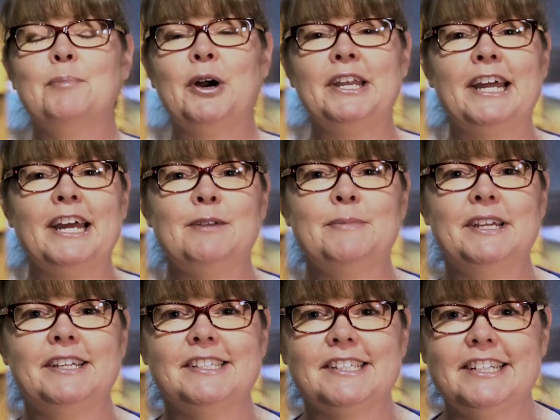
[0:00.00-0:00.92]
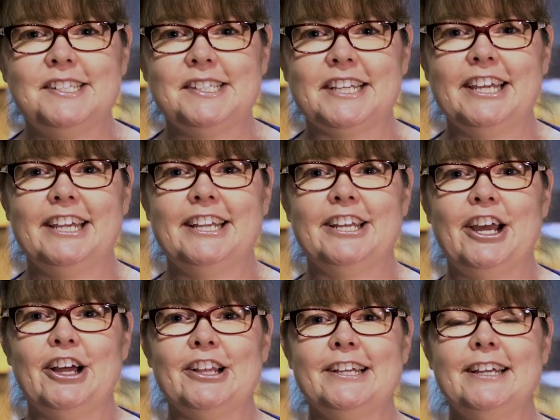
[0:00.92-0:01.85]
my name is Lisa
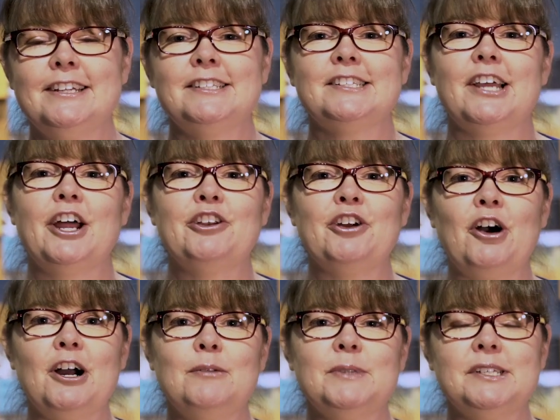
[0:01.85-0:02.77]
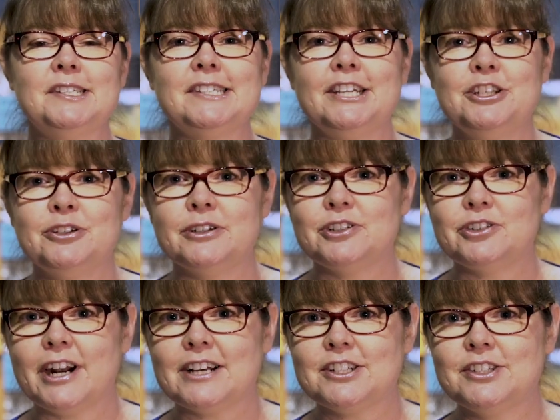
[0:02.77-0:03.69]
Elliott and I'm a Senior
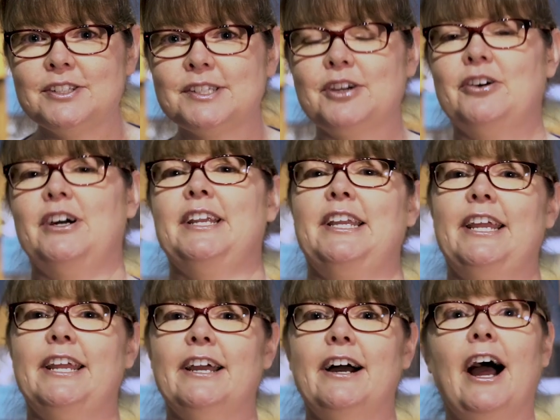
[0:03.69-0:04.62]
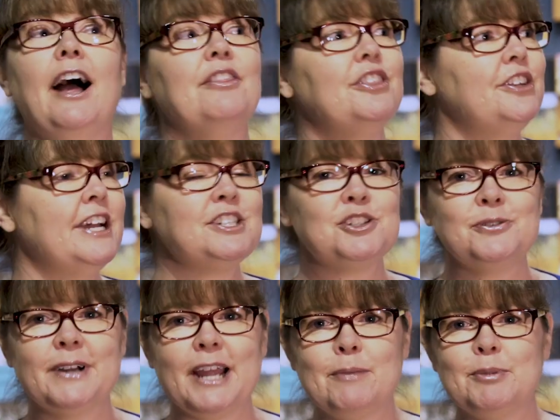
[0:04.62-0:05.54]
Attractions Guide here at the
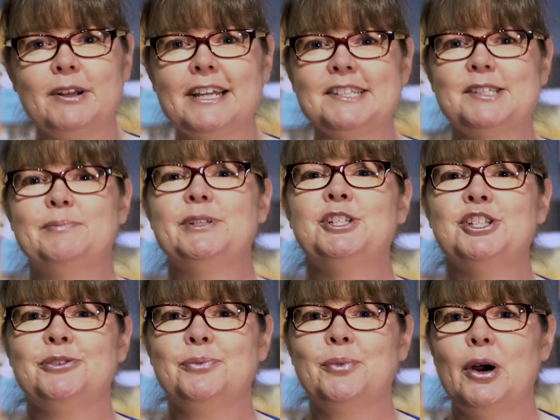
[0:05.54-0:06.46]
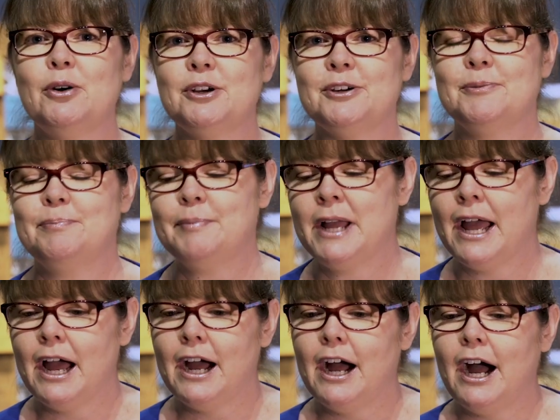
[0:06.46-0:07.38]
National Capital Exhibition. Welcome.
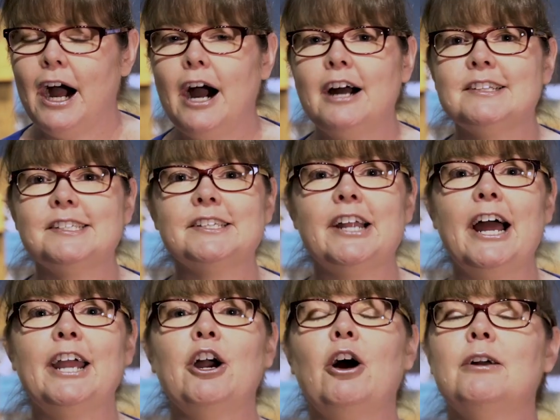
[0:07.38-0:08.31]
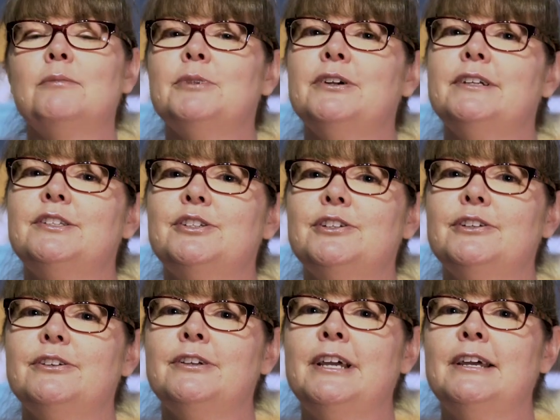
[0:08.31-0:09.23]
Today I'm going
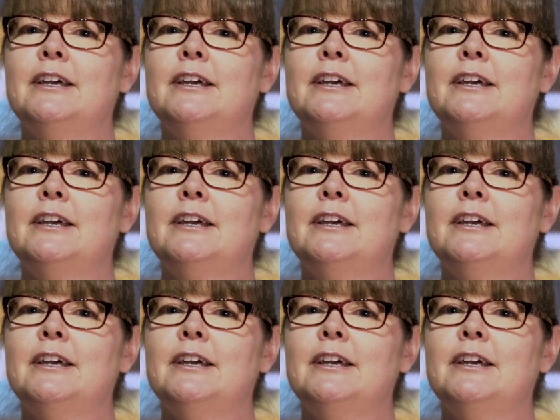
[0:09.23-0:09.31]
to